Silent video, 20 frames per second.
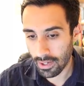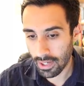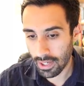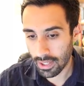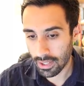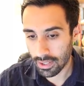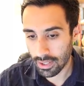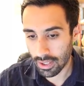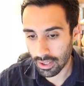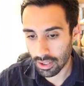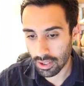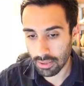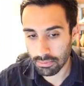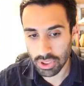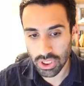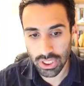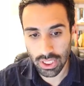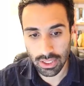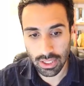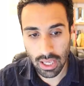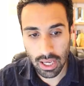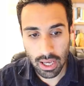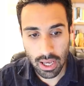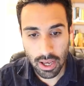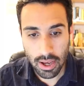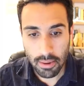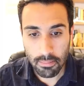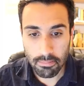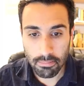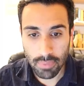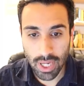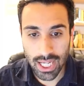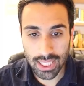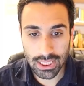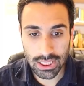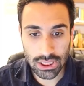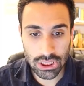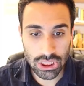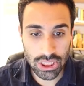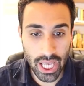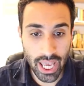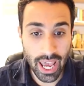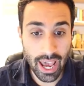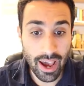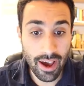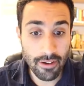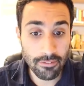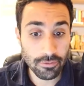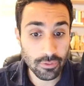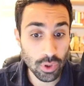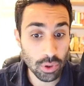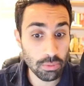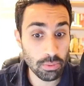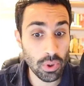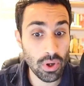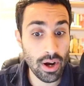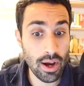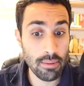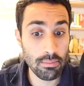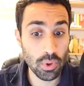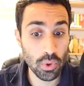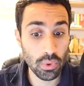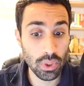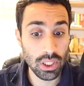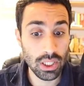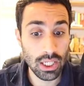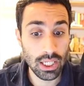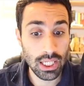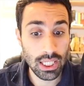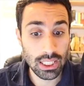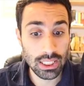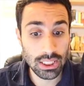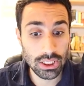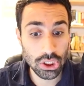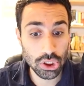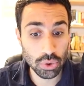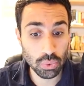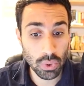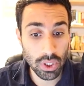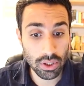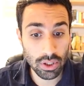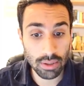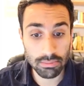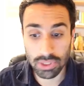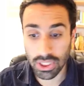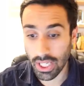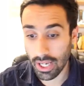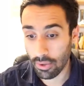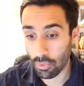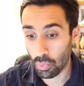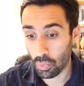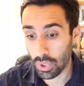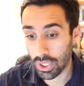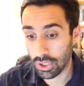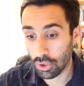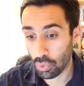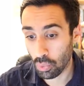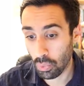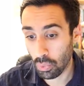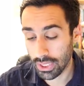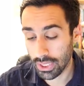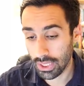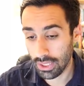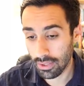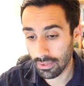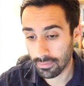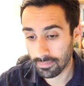That comes in, minus after primary, this is what comes out, 120.